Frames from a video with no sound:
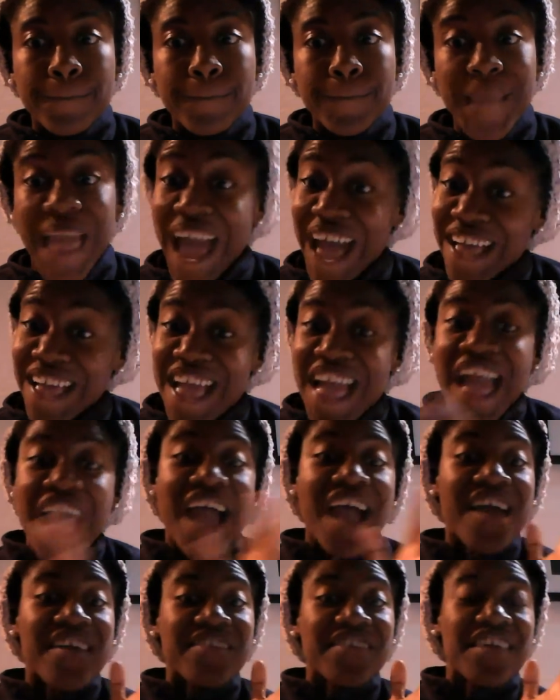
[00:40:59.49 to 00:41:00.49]
Yeah,
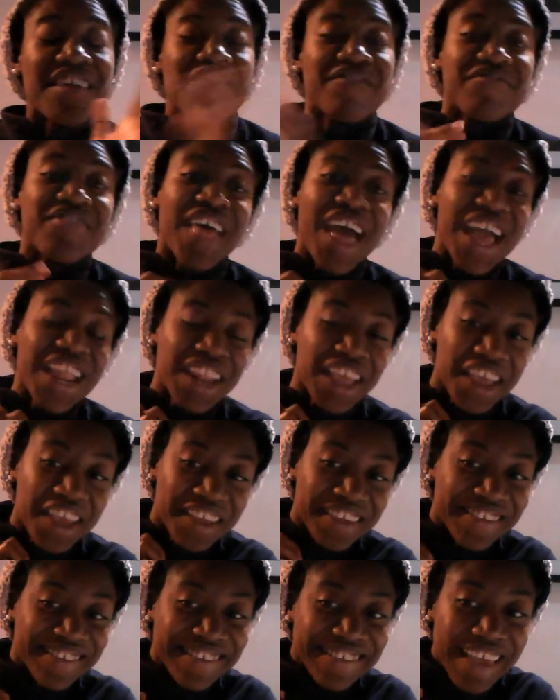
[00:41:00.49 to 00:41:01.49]
and if that
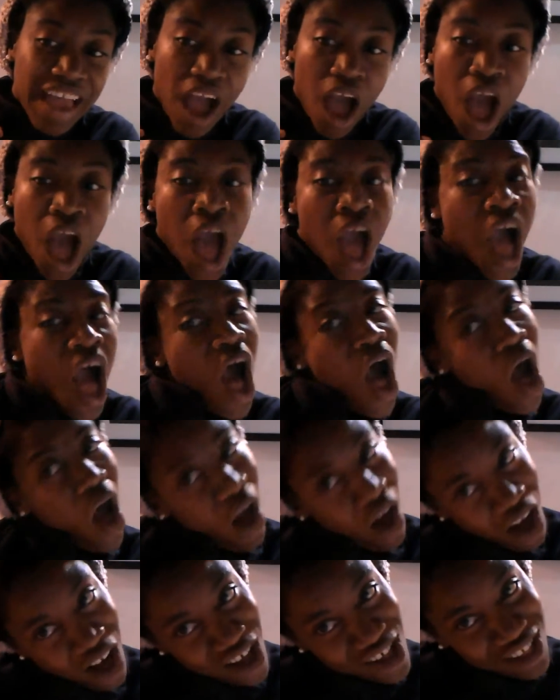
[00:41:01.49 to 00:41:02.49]
is
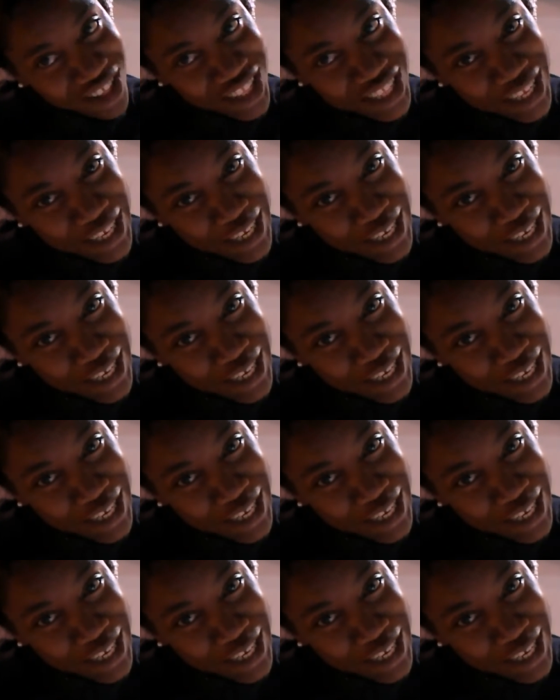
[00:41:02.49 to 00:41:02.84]
all